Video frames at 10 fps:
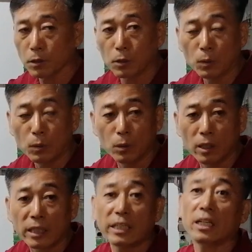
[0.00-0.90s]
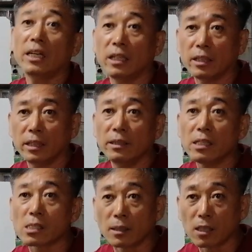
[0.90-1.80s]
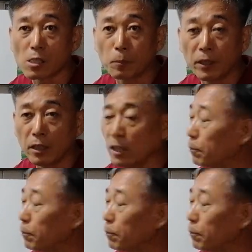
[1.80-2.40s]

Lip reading: you know, healing in this the spirit.